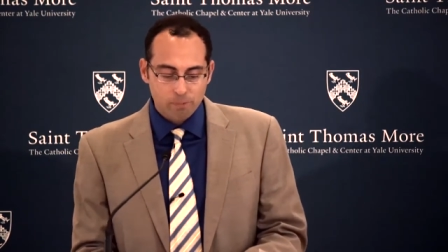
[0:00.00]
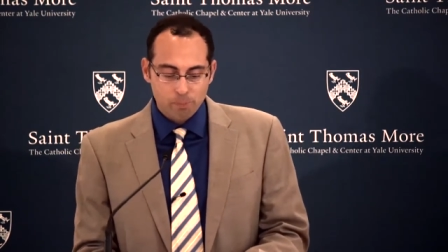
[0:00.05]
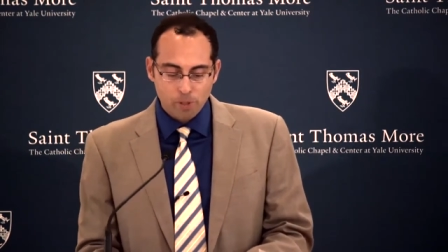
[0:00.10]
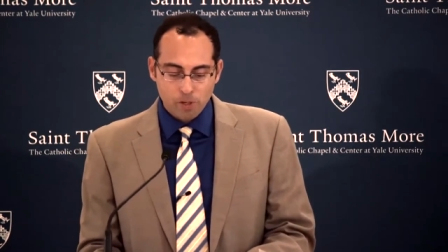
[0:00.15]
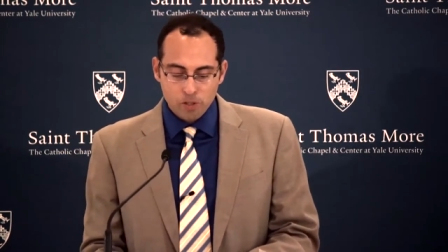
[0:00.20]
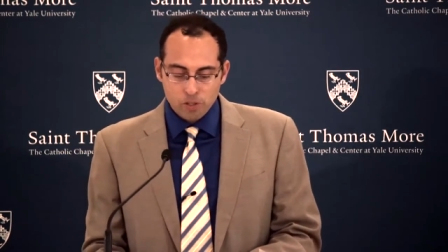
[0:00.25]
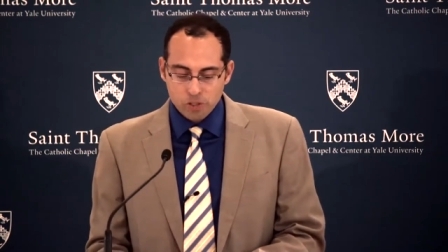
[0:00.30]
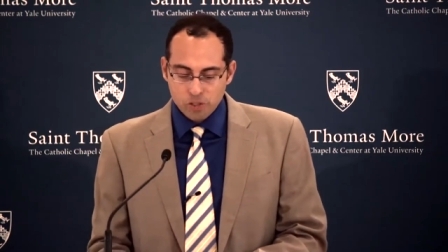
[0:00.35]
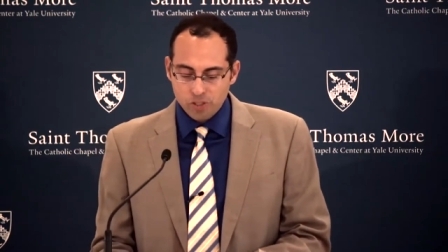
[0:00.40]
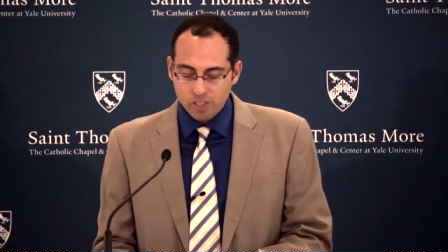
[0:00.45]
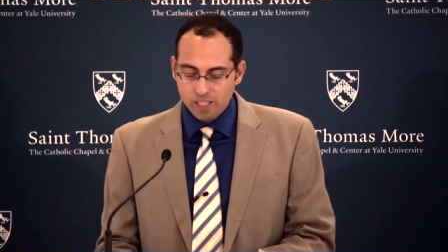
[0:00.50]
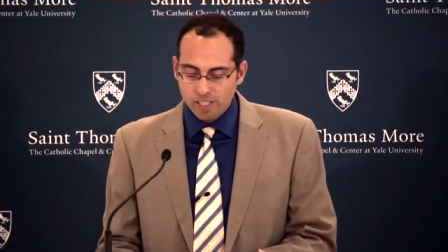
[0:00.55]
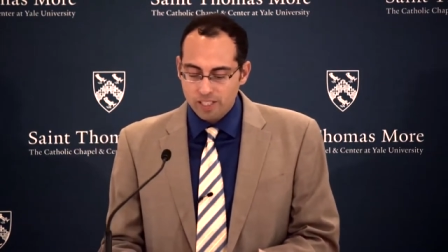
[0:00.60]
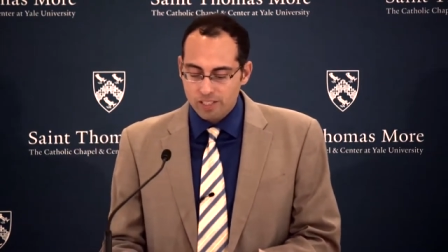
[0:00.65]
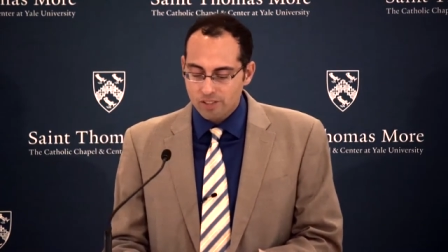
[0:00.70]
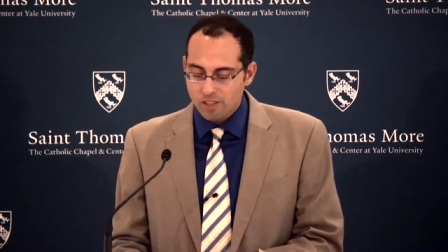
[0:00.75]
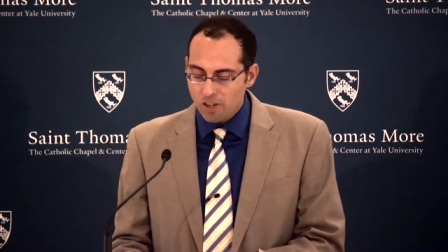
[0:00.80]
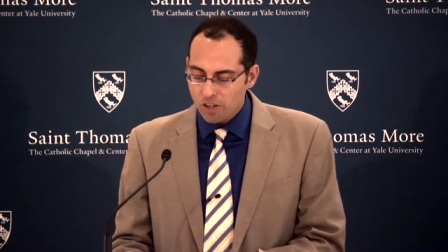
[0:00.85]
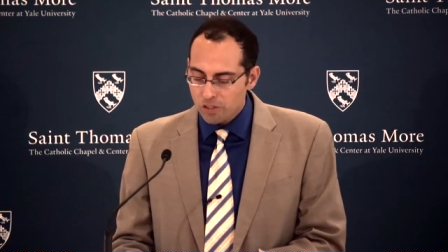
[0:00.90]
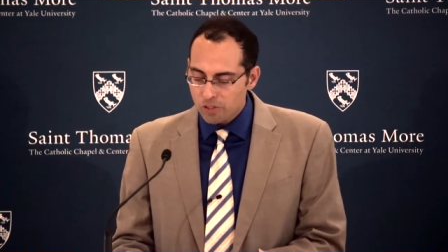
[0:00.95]
Poetry
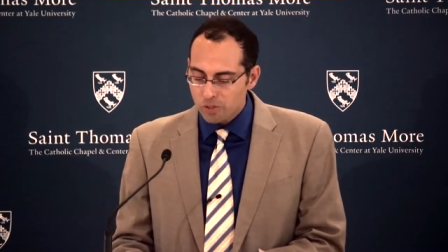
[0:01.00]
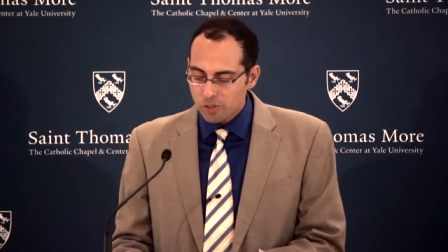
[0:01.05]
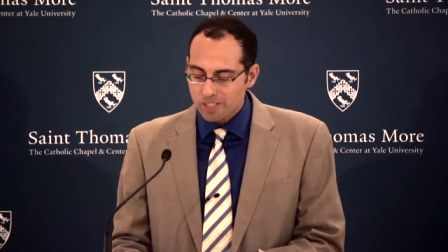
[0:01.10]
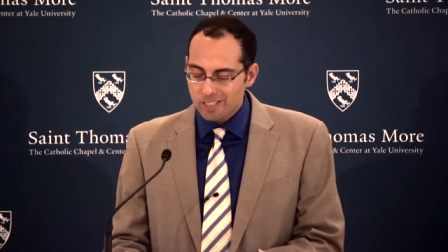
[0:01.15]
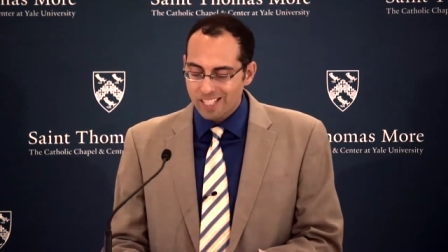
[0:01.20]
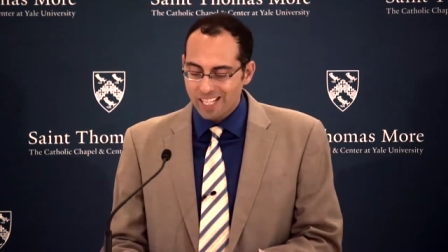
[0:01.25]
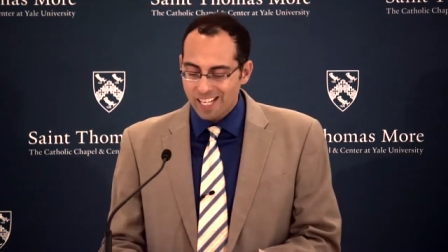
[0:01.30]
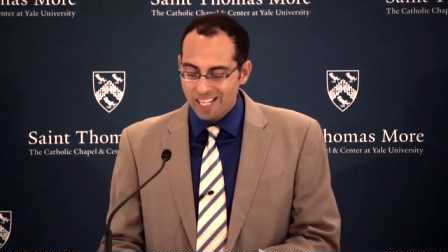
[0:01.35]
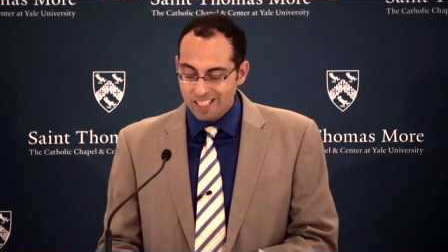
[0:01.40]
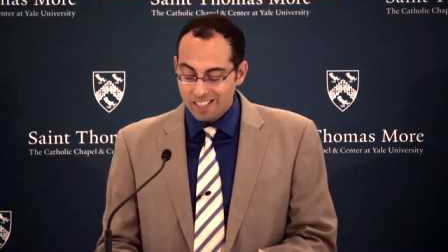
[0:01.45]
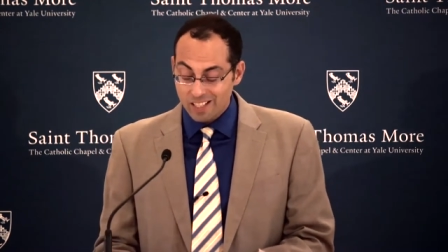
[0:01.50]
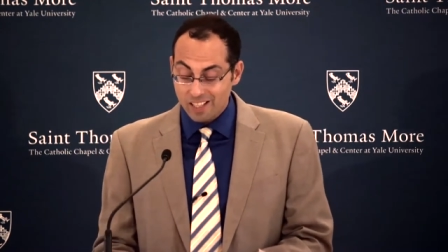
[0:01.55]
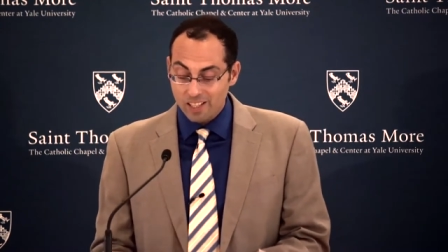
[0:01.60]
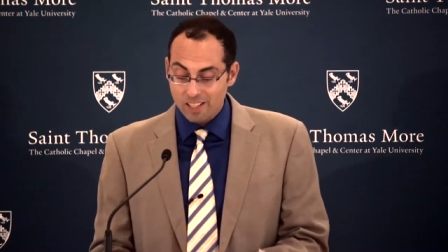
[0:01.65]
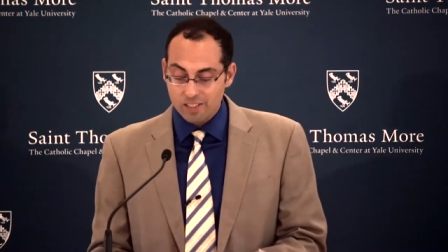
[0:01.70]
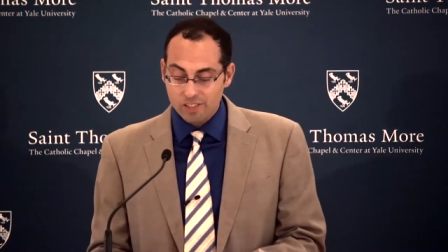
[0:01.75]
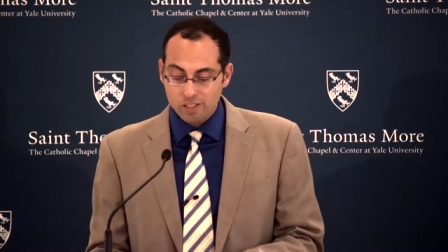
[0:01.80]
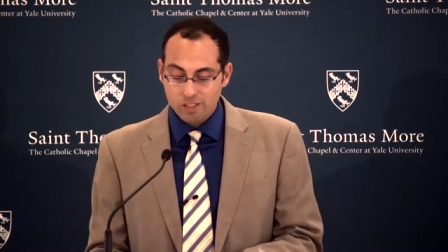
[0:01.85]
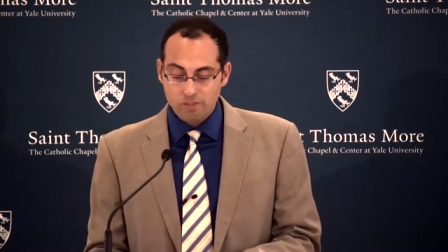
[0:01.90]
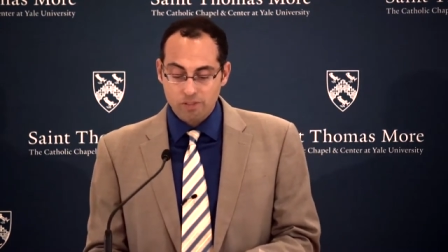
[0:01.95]
is also a
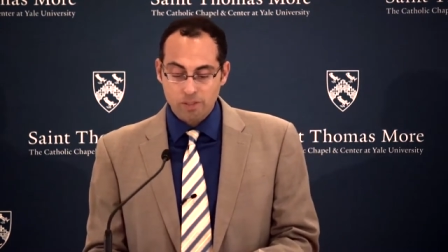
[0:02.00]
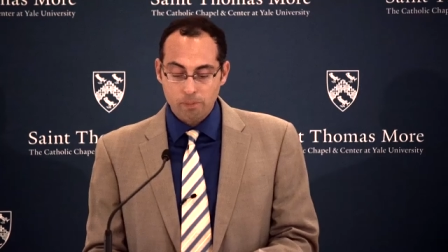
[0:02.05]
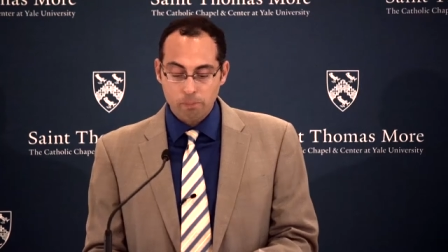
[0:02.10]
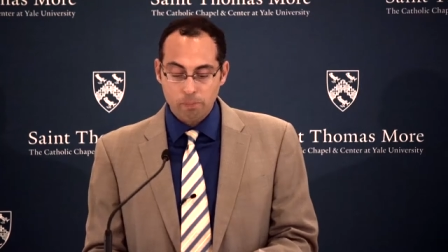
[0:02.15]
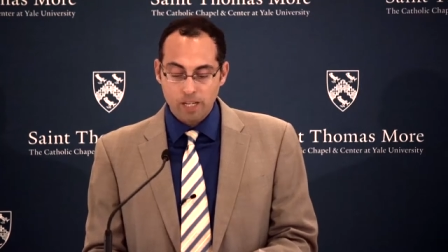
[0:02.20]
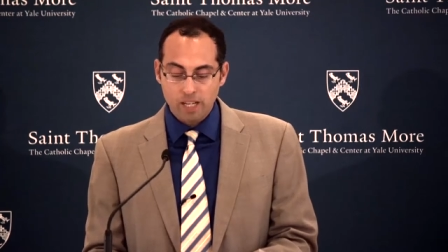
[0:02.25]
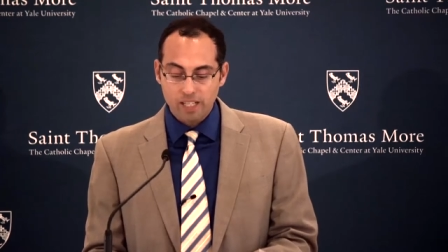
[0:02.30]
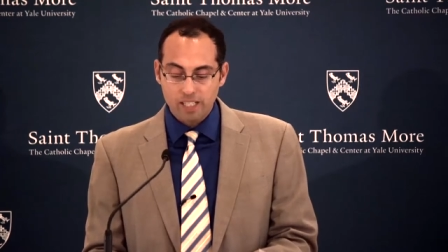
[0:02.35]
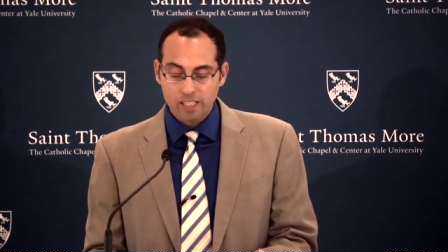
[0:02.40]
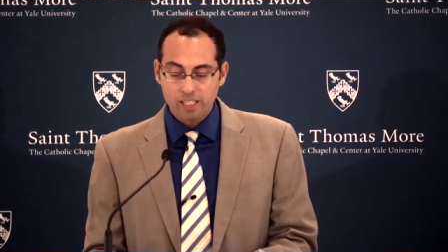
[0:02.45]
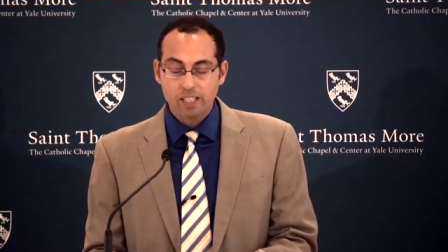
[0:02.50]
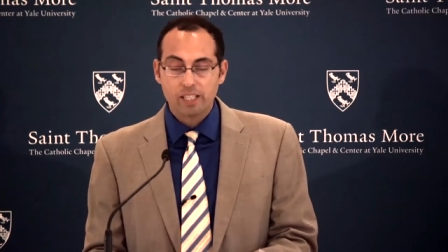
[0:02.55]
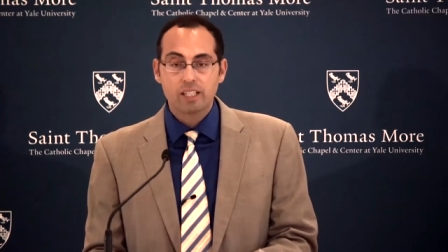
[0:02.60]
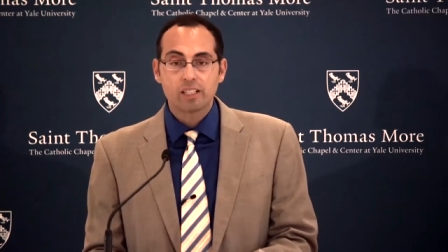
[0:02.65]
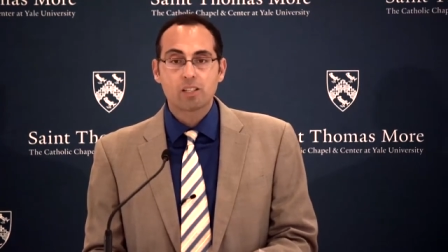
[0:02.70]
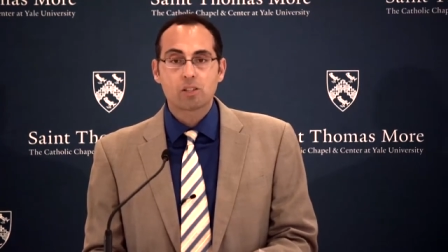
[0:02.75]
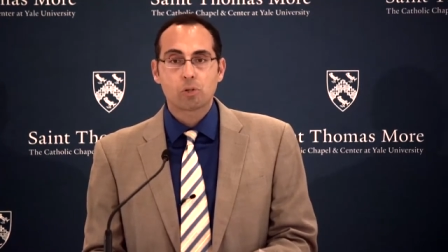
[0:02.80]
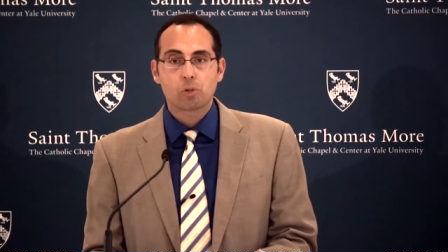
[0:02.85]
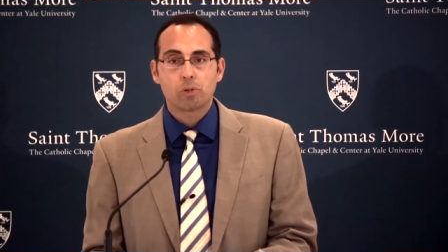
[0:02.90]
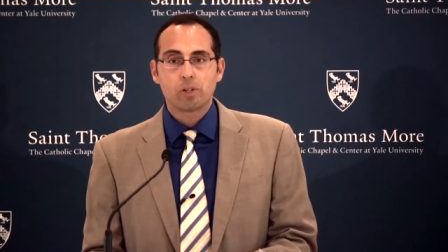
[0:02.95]
technology of embodied
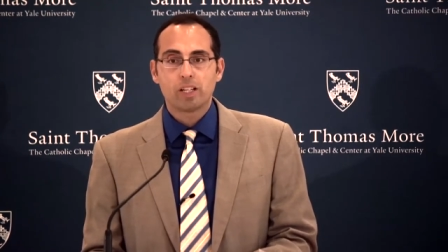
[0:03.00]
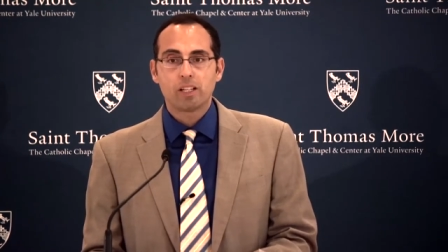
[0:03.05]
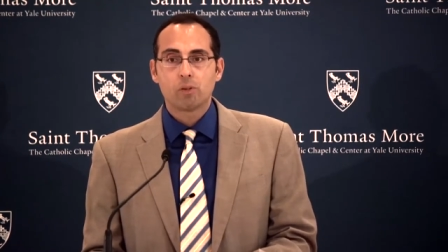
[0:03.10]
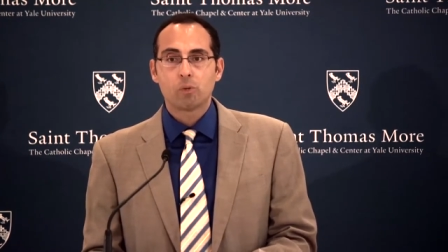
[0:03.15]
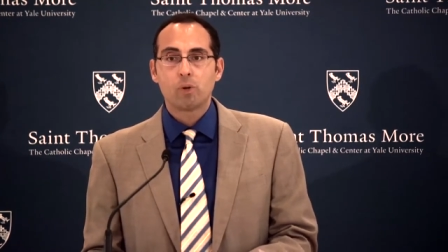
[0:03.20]
inquiry,